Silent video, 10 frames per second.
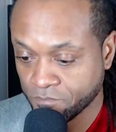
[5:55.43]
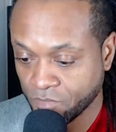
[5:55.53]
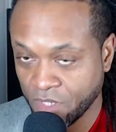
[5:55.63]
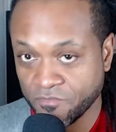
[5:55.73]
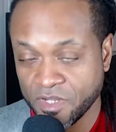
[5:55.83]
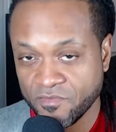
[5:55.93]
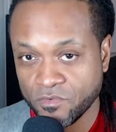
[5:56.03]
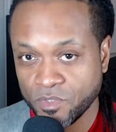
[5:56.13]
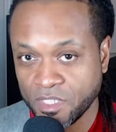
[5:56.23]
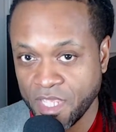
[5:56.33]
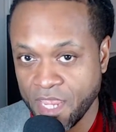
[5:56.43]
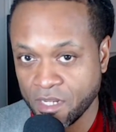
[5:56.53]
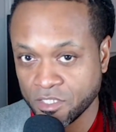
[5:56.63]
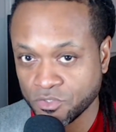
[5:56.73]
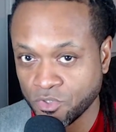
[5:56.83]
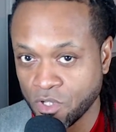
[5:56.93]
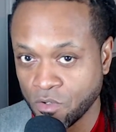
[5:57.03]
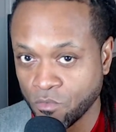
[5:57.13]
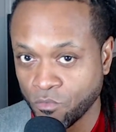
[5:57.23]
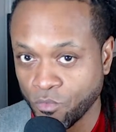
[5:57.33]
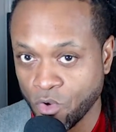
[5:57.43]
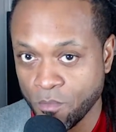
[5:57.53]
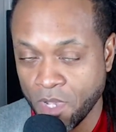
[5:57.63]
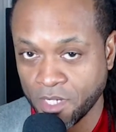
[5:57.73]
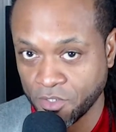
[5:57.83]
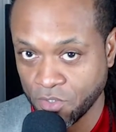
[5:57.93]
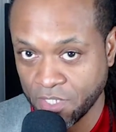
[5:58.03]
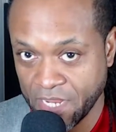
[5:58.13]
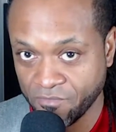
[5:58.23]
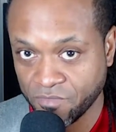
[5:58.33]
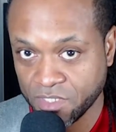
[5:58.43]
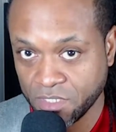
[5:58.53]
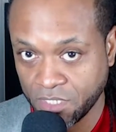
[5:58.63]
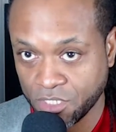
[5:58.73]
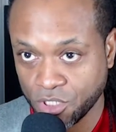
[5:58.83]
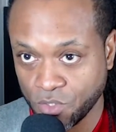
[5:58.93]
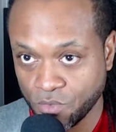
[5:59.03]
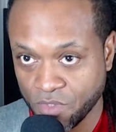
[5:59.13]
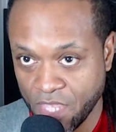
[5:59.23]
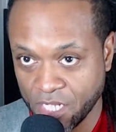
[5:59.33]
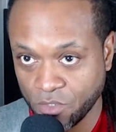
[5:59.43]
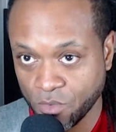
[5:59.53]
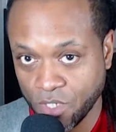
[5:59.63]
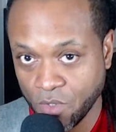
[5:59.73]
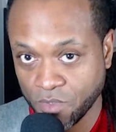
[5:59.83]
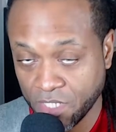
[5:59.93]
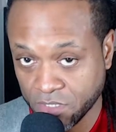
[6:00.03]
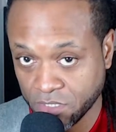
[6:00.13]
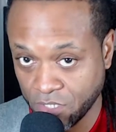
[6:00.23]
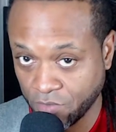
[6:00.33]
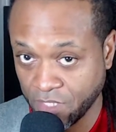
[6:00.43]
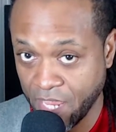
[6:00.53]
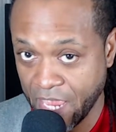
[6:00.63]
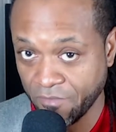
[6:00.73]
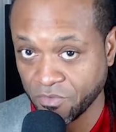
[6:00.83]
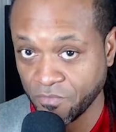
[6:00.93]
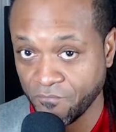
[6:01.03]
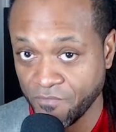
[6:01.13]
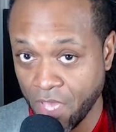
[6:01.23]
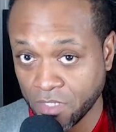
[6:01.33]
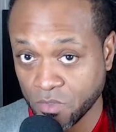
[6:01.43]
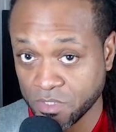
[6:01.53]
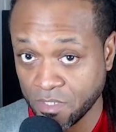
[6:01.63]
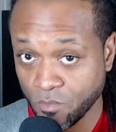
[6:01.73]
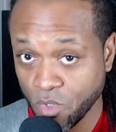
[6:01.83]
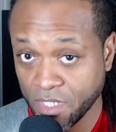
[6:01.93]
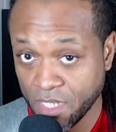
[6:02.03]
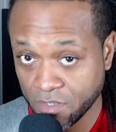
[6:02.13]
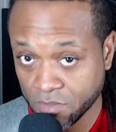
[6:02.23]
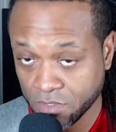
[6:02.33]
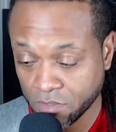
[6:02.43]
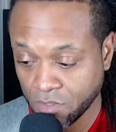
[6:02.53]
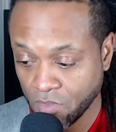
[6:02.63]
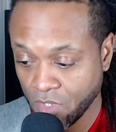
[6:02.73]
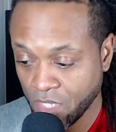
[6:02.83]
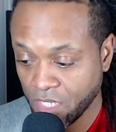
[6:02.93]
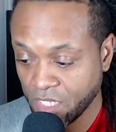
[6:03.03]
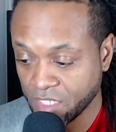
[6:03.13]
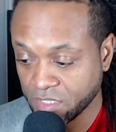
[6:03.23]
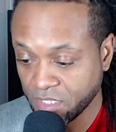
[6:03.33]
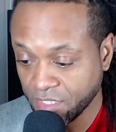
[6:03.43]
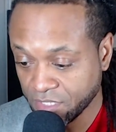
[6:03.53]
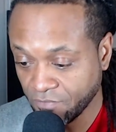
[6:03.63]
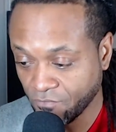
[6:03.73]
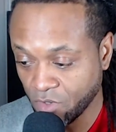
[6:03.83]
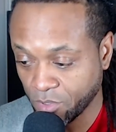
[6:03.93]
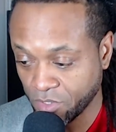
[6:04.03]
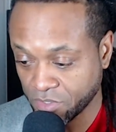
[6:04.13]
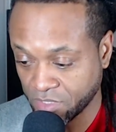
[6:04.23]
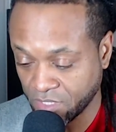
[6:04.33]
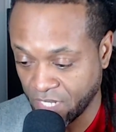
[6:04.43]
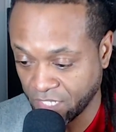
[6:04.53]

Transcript: have never really had a strong role model in your life to teach you that you don't necessarily have to follow someone else. It's easy for a person like